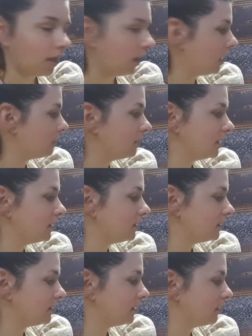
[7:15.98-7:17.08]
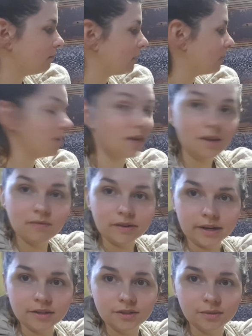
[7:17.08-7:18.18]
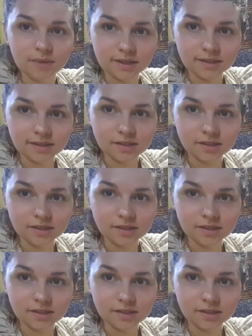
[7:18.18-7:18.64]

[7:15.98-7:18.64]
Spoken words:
I mean, it might be even nicer because